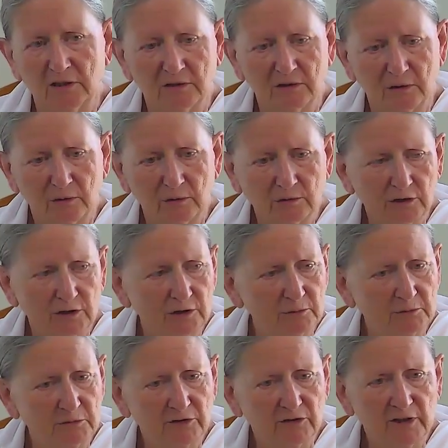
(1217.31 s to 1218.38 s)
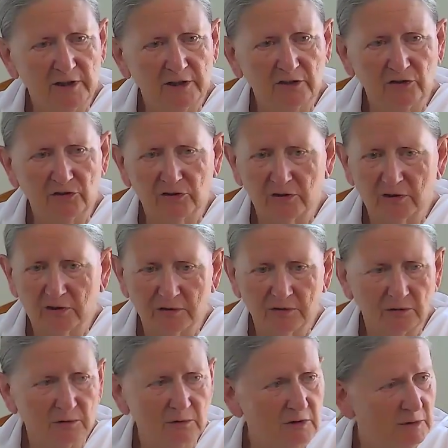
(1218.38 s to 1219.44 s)
the whole human race and
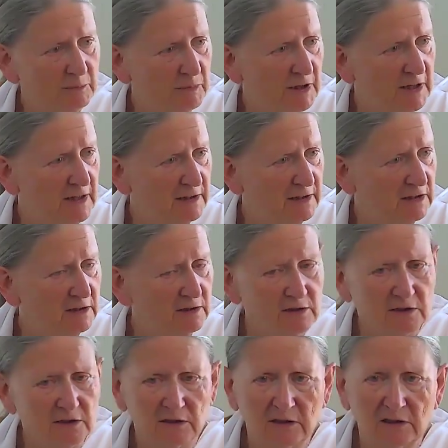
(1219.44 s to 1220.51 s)
all the planet